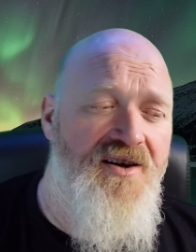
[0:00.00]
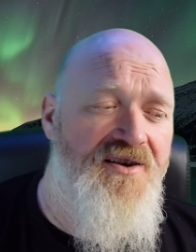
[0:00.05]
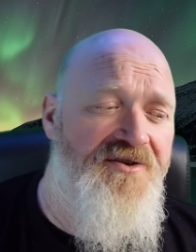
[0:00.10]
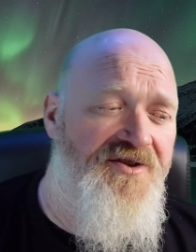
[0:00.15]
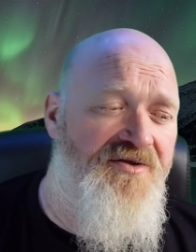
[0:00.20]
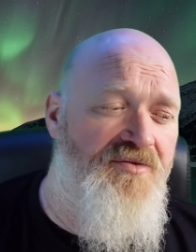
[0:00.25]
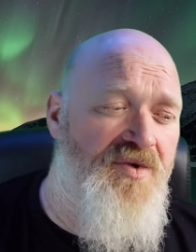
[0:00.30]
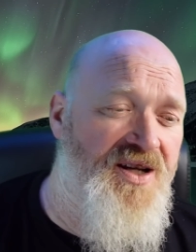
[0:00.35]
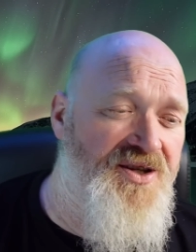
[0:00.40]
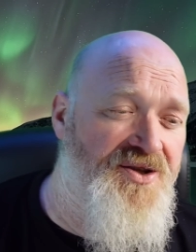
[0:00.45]

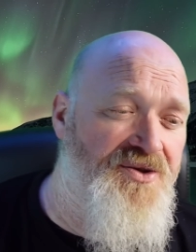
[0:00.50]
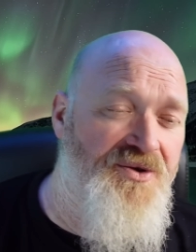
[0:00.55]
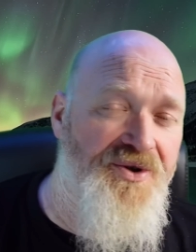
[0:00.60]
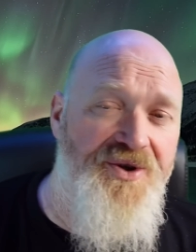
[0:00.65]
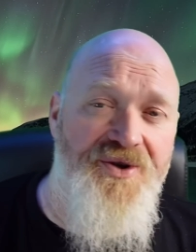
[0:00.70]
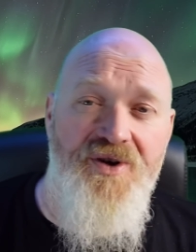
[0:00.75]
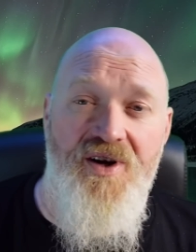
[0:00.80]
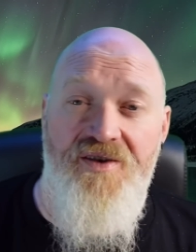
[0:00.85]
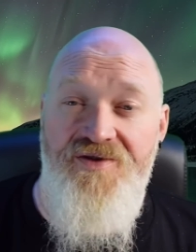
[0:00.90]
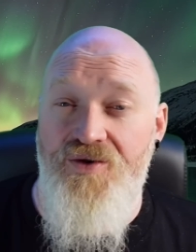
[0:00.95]
For my
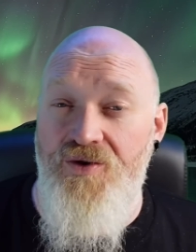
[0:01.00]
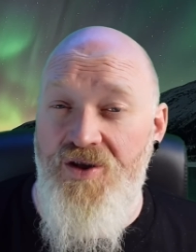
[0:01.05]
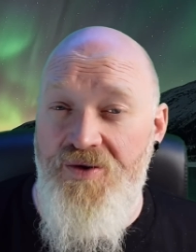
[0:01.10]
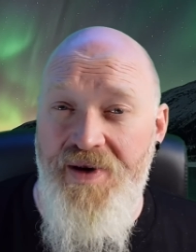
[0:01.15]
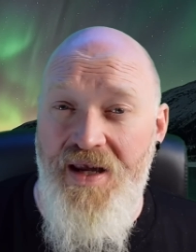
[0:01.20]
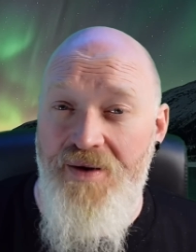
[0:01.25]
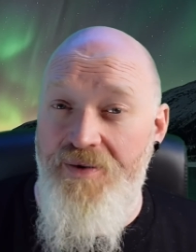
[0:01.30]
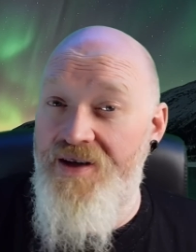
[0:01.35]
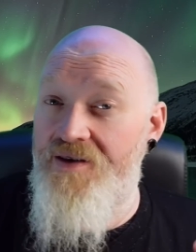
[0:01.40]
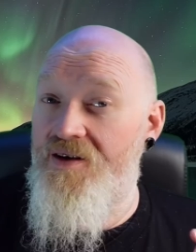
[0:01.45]
daughter, I've talked
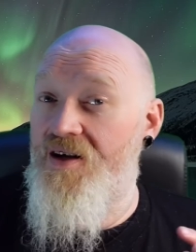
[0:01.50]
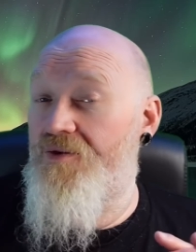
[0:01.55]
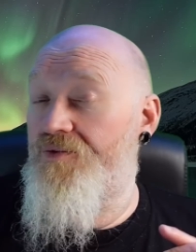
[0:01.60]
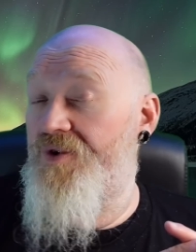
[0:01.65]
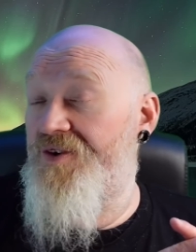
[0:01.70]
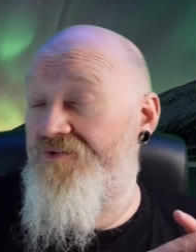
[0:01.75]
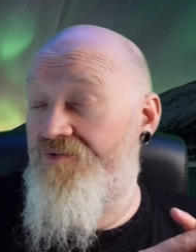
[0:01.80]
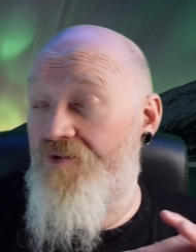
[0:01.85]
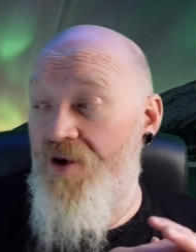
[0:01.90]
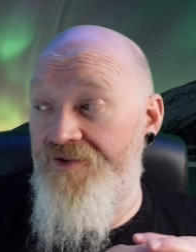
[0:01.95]
about it, you know,
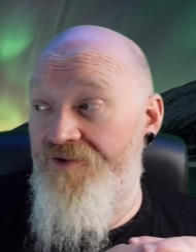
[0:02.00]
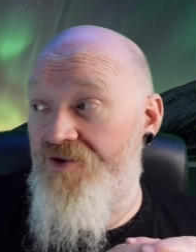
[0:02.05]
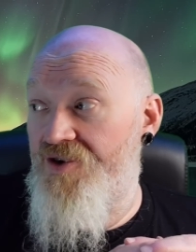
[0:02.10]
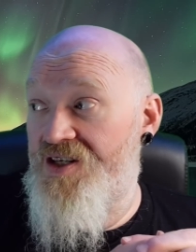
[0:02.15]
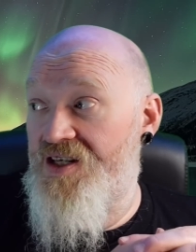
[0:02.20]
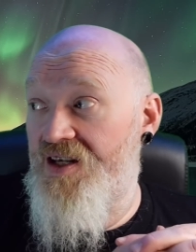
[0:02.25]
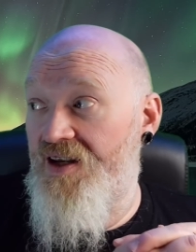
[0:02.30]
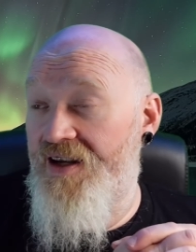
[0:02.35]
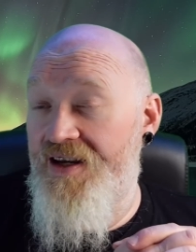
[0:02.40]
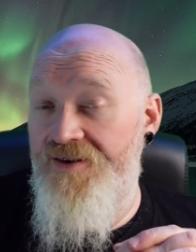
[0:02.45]
we've, we've
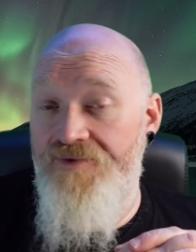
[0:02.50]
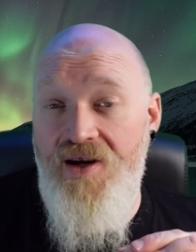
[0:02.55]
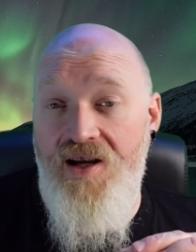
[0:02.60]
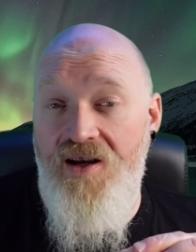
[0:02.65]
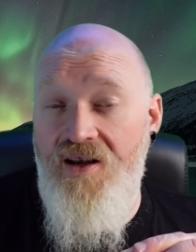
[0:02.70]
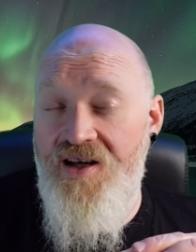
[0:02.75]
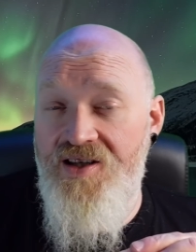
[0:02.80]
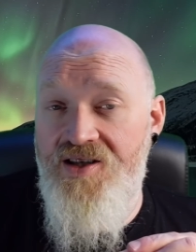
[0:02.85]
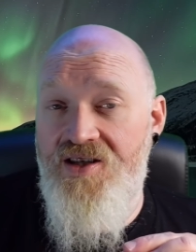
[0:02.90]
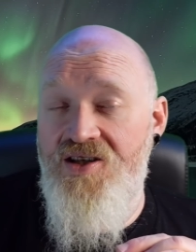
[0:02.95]
recently
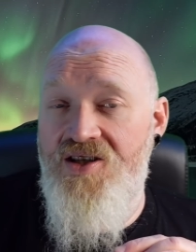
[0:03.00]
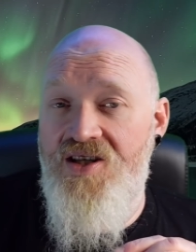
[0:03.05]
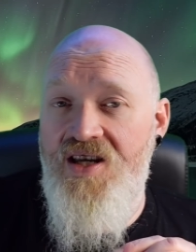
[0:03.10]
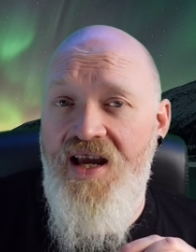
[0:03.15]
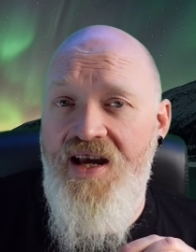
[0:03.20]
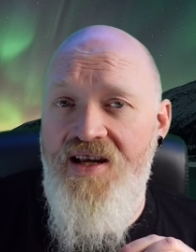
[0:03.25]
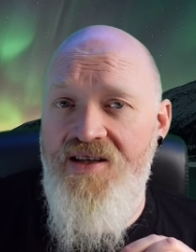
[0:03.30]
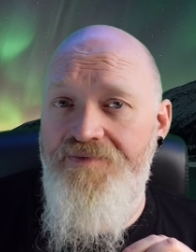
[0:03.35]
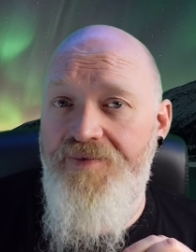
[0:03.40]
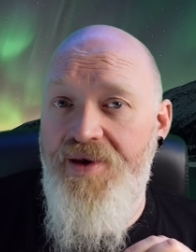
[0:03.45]
realised that she
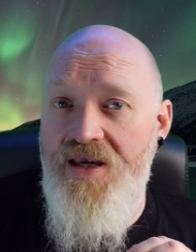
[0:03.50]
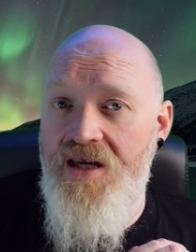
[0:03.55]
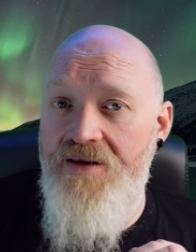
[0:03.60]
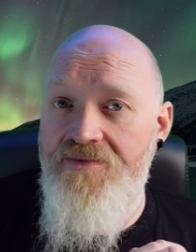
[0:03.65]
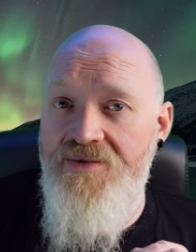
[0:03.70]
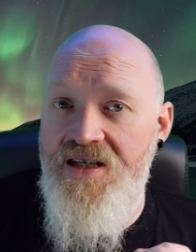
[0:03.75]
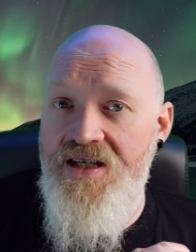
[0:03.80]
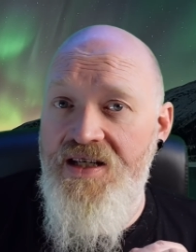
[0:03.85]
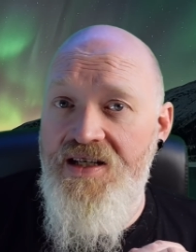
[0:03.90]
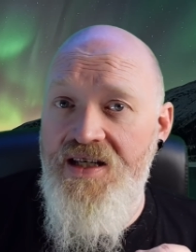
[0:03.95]
has
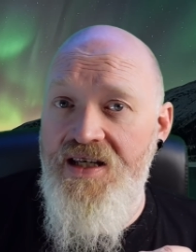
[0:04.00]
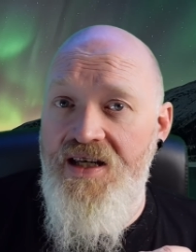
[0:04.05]
PMDD.